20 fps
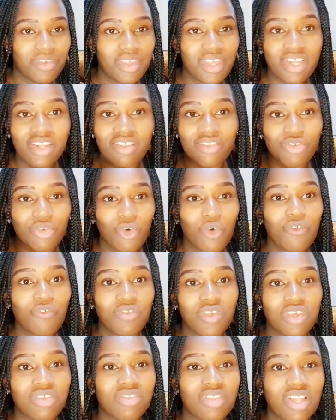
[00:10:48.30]
That is
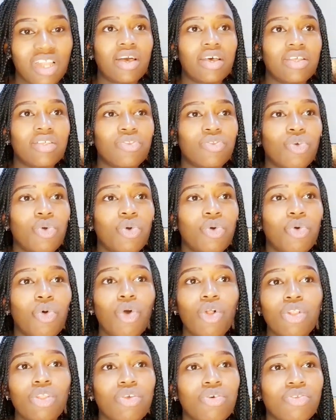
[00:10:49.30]
obvious. So
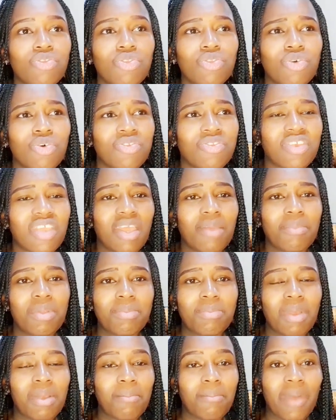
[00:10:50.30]
all those thoughts came in
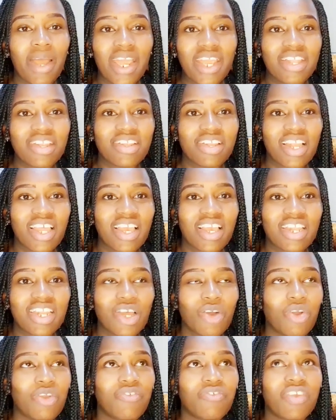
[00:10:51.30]
my mind. Like
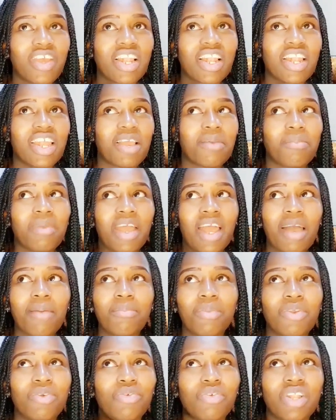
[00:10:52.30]
now I felt like my
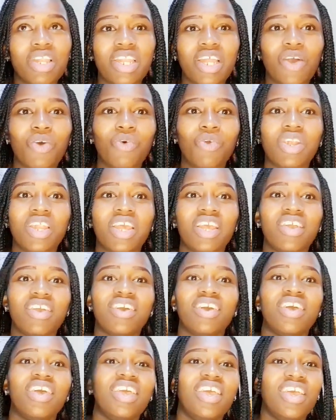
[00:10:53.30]
hubby will now like,
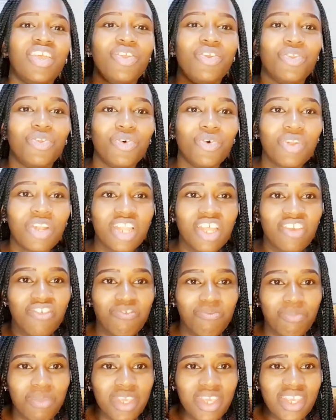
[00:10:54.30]
you know, leave
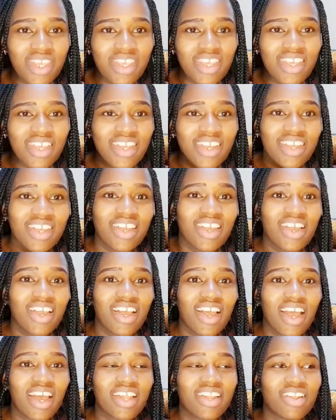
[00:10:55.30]
me
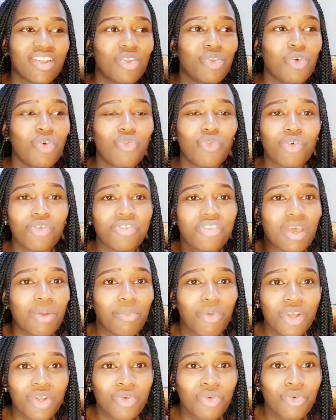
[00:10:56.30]
and look for
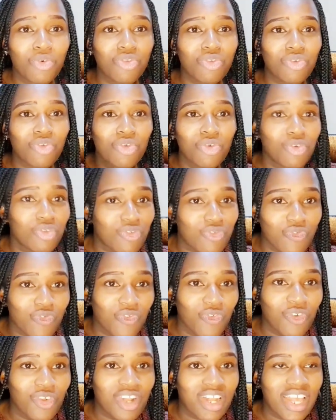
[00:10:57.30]
someone who's
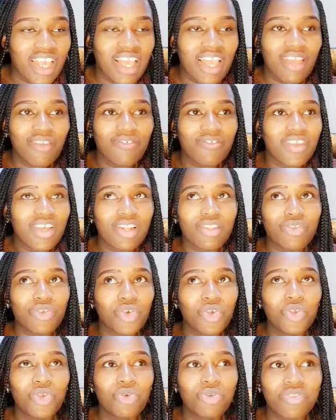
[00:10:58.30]
useful. Like I felt so
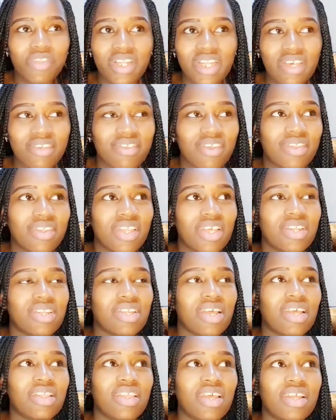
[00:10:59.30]
useless at
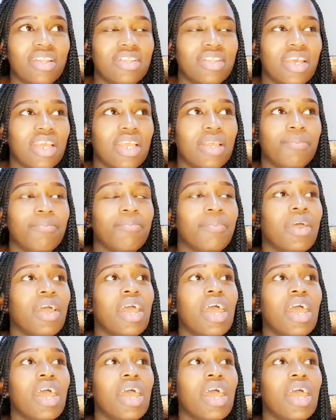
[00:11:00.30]
that time.